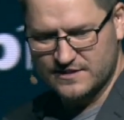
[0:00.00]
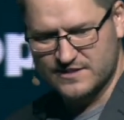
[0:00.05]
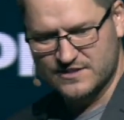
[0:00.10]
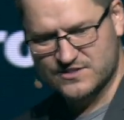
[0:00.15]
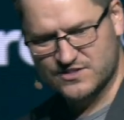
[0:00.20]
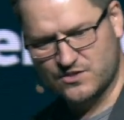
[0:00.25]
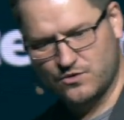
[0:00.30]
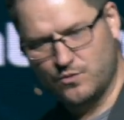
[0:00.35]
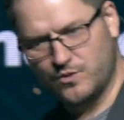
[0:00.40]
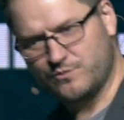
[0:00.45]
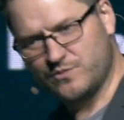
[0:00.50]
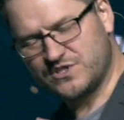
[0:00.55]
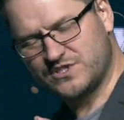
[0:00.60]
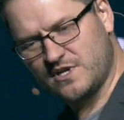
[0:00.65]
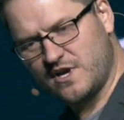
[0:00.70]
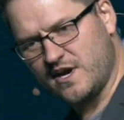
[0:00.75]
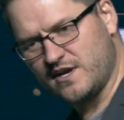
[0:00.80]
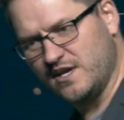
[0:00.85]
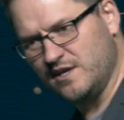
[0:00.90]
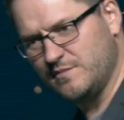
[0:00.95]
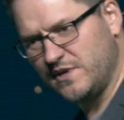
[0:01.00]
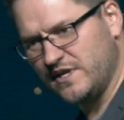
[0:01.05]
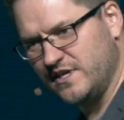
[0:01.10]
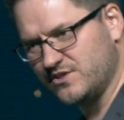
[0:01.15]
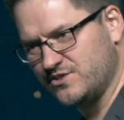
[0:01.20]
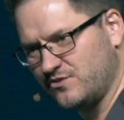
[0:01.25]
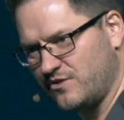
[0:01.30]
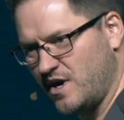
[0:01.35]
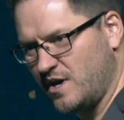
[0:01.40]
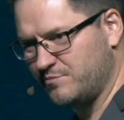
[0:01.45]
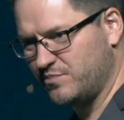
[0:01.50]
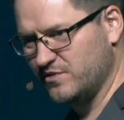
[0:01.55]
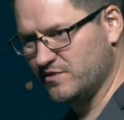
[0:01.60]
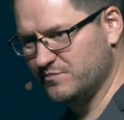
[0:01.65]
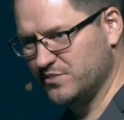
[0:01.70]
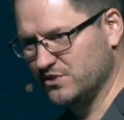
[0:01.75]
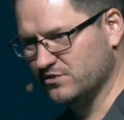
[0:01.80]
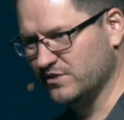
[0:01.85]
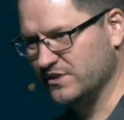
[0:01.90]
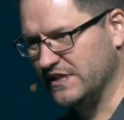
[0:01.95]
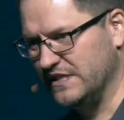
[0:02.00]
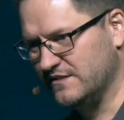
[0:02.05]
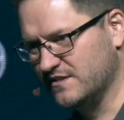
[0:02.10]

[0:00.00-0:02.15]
So when we're talking about interoperability